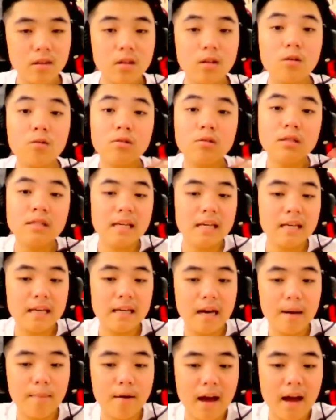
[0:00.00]
you see
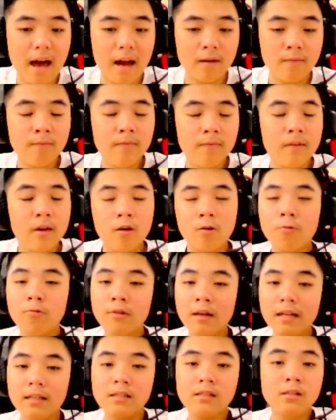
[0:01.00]
about that,
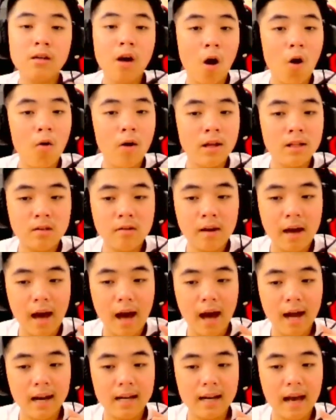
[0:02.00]
let's go into
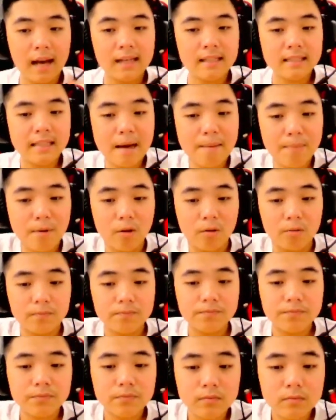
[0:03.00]
an example
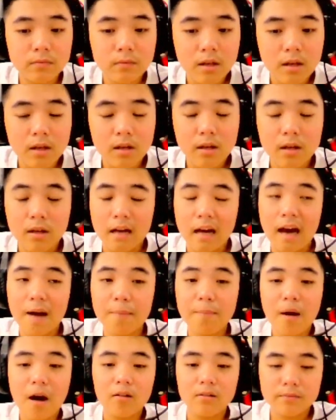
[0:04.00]

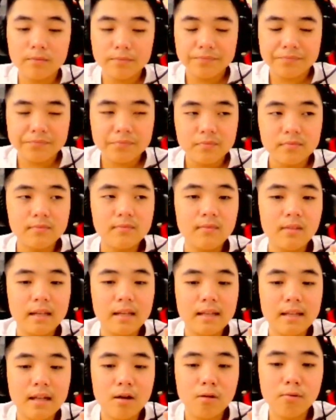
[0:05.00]
about
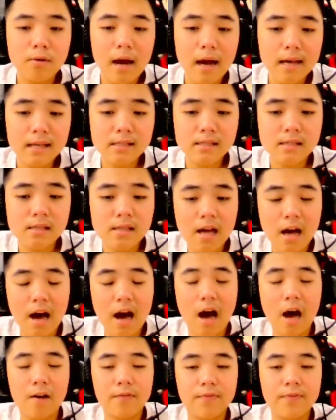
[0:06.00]
the rise
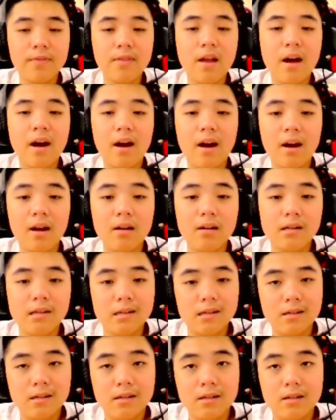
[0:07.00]
of the
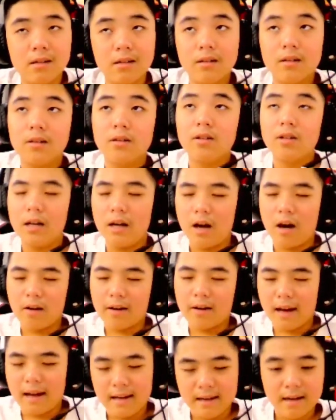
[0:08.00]

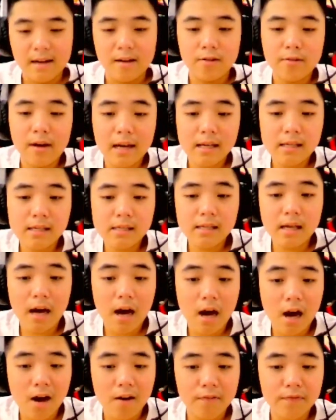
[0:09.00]
okay the rise
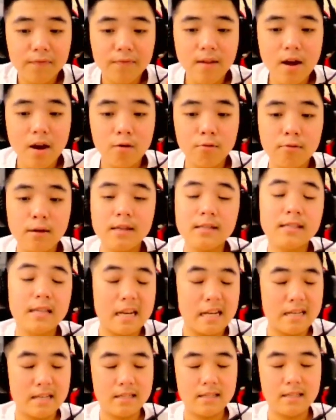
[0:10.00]
of the
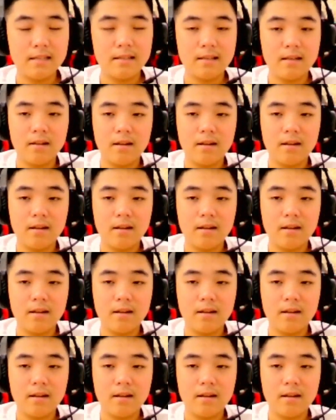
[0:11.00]
rations